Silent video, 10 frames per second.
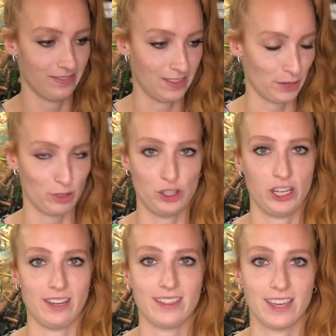
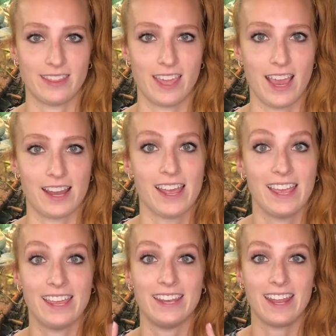thingamajiggy that they had,
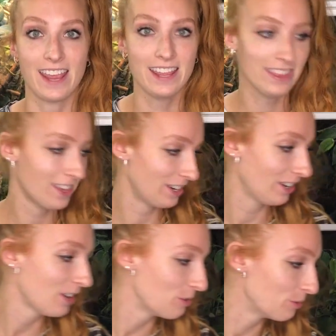and in
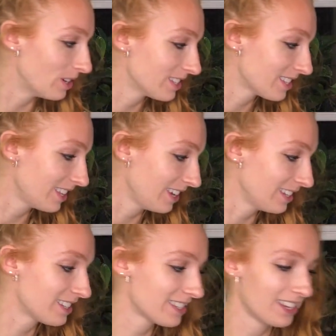there was
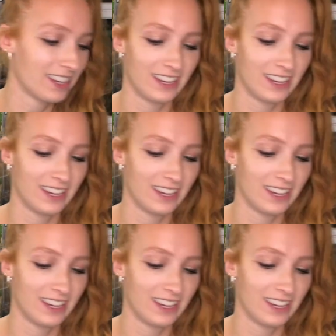this